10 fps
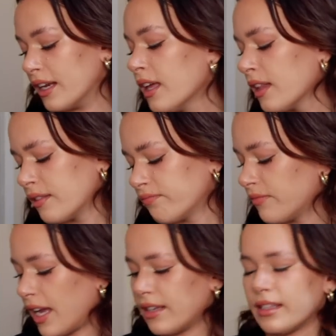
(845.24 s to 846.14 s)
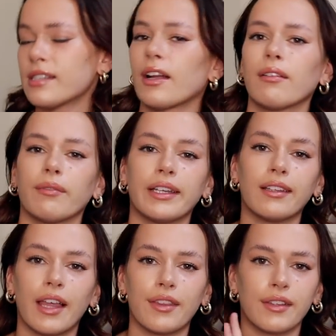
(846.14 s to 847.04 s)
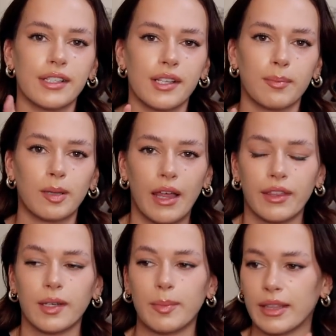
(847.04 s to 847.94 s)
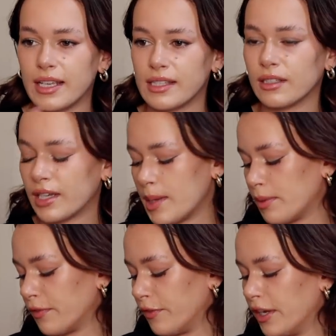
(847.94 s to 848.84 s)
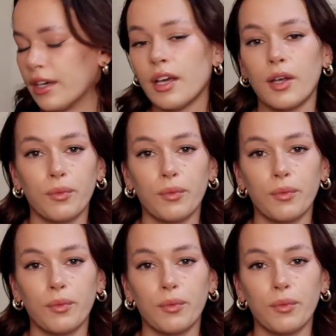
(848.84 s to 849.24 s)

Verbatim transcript: And uh, these aren't real leather, these are pleather, but they still keep your foot